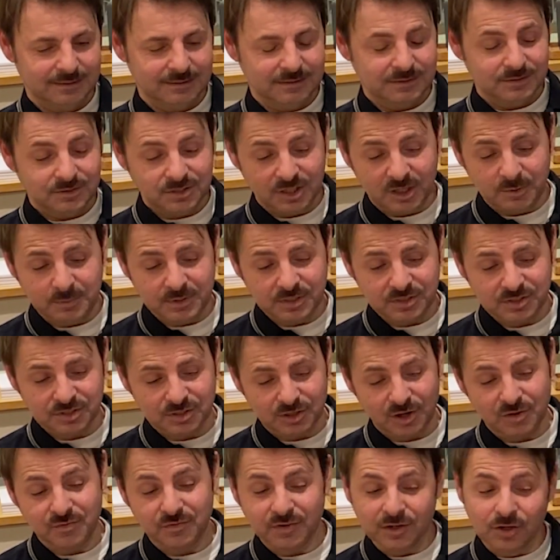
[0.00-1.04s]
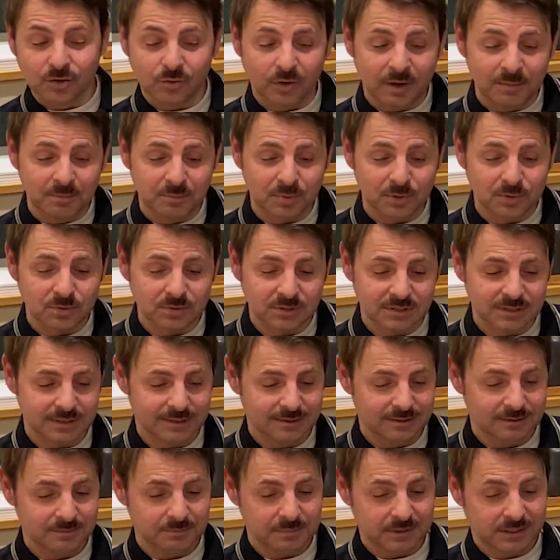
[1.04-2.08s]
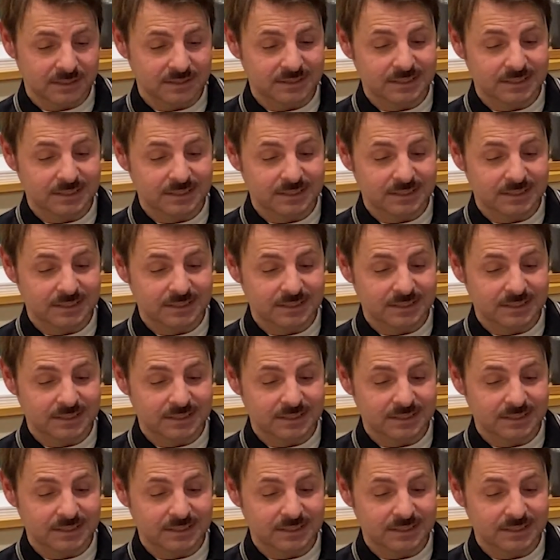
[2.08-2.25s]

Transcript: Thomas often grumbled because